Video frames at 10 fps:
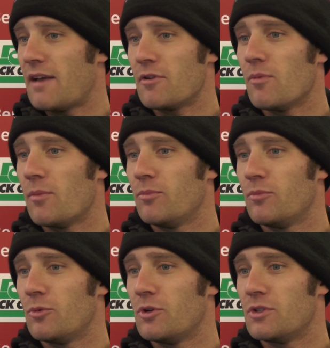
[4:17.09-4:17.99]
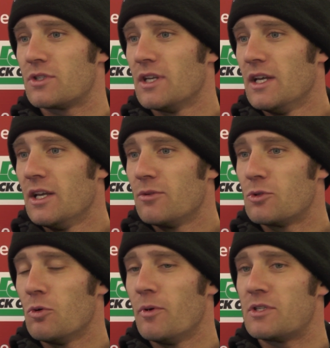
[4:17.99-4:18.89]
Everyone was
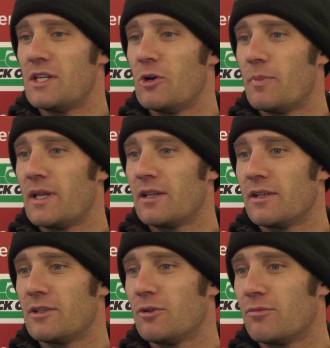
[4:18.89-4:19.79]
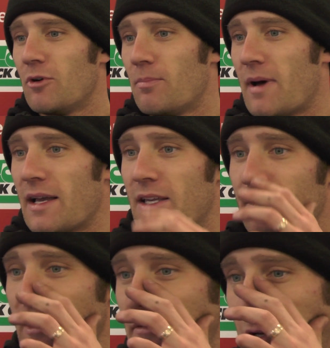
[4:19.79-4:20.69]
almost a little bit like, Rob Mack
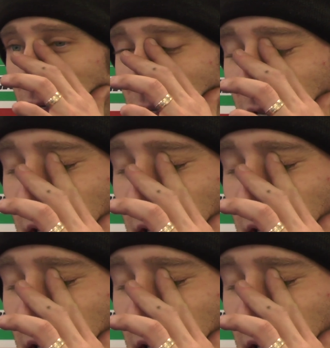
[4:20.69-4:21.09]
are either